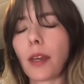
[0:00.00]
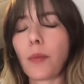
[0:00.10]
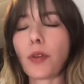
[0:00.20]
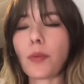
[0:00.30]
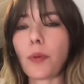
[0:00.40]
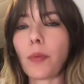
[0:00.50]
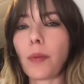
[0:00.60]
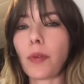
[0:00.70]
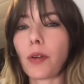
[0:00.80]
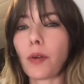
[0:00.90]
and multiple
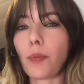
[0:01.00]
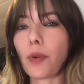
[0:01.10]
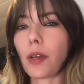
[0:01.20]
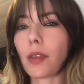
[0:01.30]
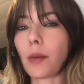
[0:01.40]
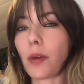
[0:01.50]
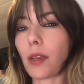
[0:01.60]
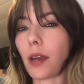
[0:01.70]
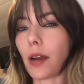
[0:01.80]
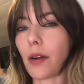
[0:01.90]
people are reporting them
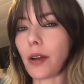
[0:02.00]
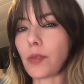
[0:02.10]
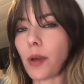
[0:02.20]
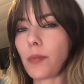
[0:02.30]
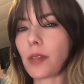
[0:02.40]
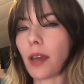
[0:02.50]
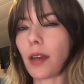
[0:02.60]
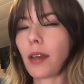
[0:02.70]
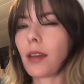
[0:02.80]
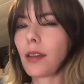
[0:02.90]
on the IRS
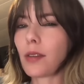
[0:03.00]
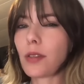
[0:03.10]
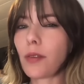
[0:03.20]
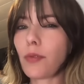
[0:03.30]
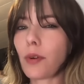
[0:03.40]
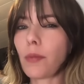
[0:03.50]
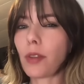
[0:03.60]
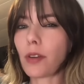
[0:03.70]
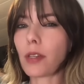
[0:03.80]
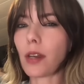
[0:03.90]
website using Form
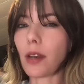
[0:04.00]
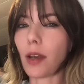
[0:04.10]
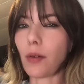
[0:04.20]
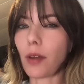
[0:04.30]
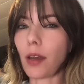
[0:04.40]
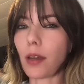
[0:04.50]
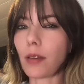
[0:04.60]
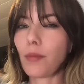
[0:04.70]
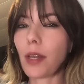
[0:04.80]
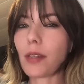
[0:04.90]

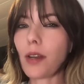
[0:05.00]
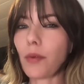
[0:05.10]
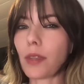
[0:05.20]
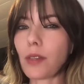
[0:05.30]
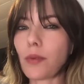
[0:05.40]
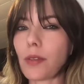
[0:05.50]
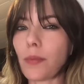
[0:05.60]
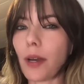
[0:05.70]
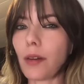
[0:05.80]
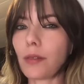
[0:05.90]
13909. But that's not what this one's
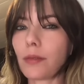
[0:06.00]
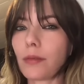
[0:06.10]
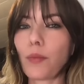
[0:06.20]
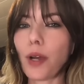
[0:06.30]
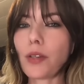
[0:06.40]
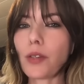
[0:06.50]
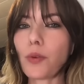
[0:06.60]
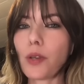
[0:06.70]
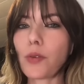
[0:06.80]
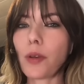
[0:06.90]
about. Project
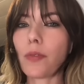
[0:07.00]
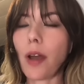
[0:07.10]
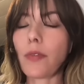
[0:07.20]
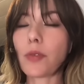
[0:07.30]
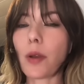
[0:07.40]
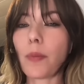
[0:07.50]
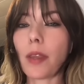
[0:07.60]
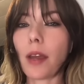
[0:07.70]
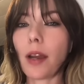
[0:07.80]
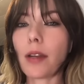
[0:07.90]
2025 is run
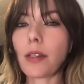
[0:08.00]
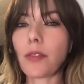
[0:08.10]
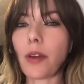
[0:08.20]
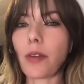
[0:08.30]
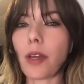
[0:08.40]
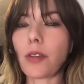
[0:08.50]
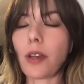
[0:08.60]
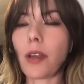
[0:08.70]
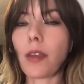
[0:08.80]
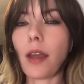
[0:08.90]
by the Heritage
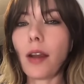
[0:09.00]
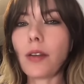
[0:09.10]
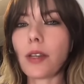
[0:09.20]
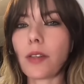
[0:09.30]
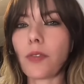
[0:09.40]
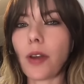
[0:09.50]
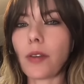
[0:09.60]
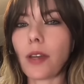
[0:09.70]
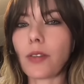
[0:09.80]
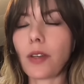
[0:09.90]
Foundation, and the Heritage
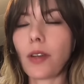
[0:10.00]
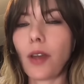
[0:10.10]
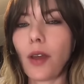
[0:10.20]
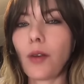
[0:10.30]
Foundation